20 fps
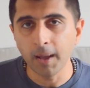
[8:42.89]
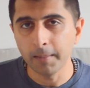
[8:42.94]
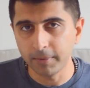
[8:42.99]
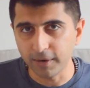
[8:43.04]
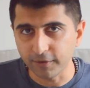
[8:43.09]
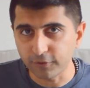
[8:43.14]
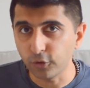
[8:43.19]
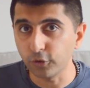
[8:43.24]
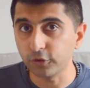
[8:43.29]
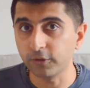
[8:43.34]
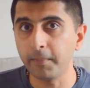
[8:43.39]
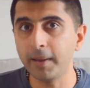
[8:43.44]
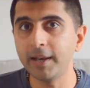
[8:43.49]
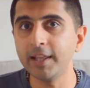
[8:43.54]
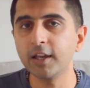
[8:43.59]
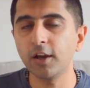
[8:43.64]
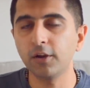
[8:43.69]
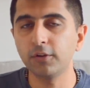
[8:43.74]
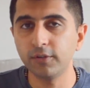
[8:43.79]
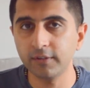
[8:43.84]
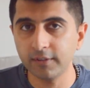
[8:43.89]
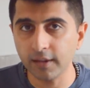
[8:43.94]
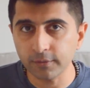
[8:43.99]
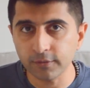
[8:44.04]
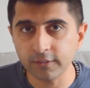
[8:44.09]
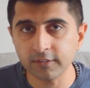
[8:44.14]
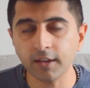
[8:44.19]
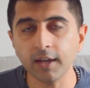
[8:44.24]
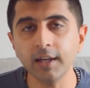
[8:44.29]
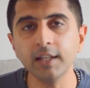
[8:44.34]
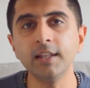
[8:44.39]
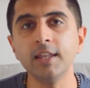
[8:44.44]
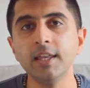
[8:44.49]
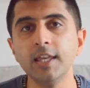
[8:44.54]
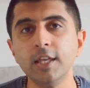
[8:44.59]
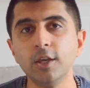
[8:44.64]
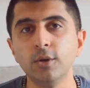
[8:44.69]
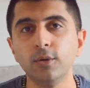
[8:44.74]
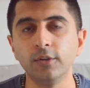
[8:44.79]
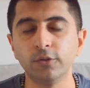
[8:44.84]
but of course many countries outside the
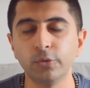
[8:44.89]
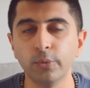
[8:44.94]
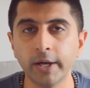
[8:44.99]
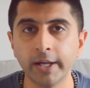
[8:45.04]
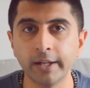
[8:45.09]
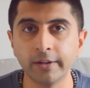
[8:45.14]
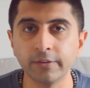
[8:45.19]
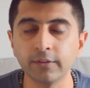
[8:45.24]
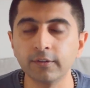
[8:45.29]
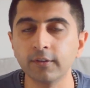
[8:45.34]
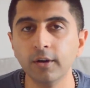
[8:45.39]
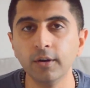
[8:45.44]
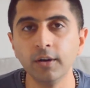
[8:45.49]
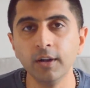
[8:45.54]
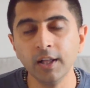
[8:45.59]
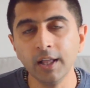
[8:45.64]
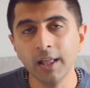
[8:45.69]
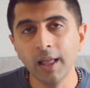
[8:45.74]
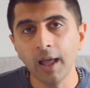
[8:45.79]
EU as well. So